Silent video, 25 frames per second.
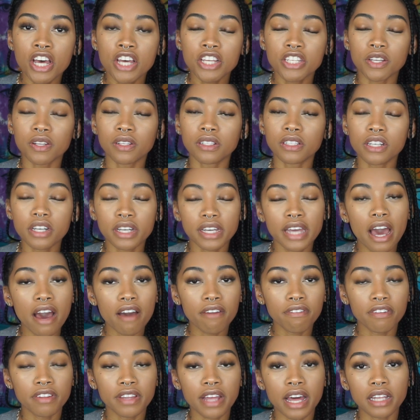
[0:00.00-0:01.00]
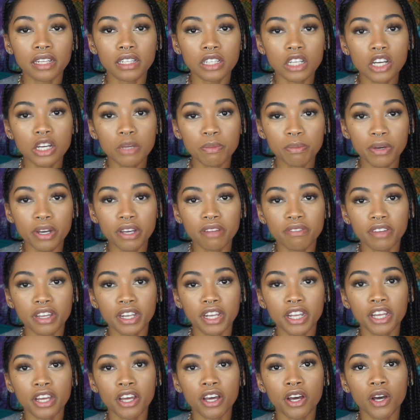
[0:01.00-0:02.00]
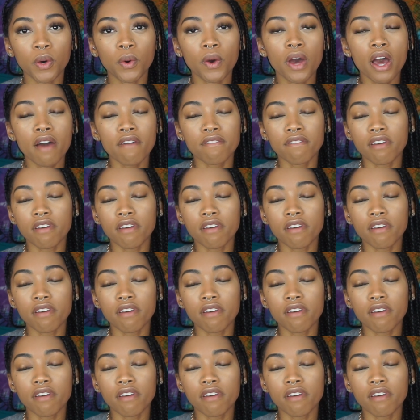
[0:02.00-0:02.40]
So look out for that lookbook video.